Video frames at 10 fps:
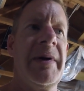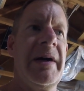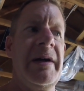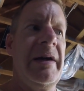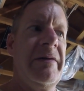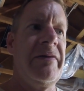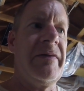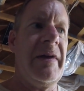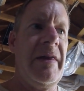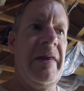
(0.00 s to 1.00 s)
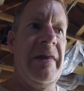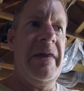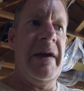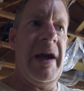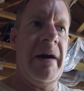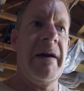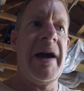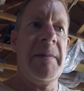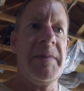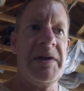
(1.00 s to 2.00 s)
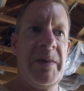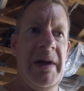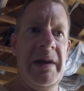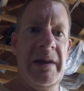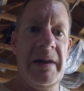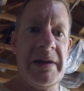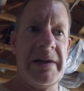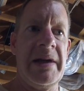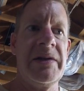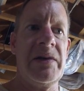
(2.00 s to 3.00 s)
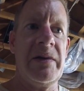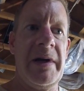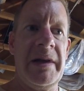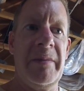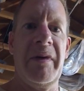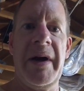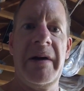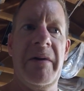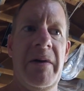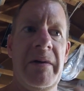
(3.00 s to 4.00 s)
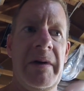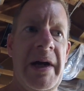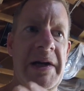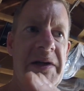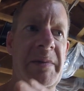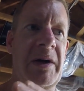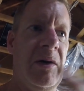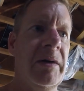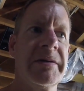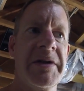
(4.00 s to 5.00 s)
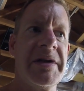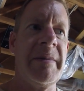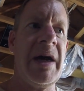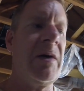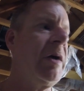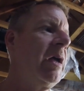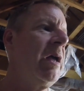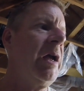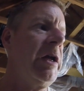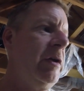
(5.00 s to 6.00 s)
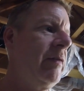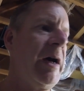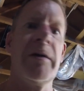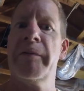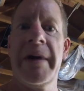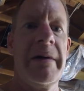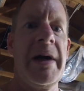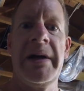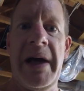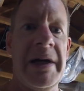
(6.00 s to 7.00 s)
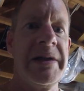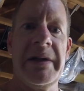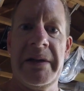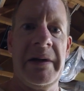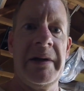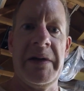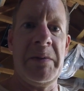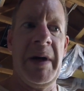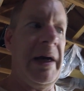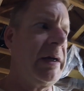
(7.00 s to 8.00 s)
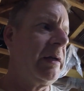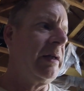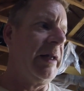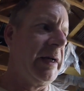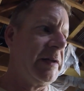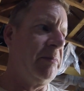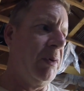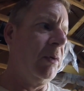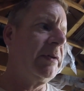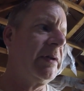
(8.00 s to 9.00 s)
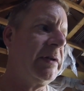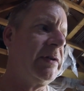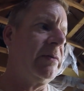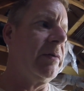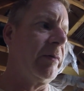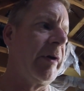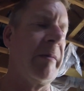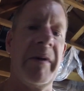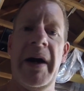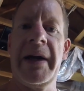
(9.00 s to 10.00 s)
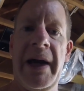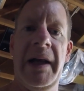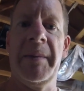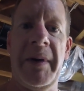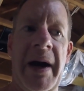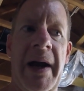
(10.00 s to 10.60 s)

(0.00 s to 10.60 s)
but if the air gap between the sensor and the brake rotor has been altered somehow, you've had a rear end accident on this bike. Like, it's bolted to the rear brake caliper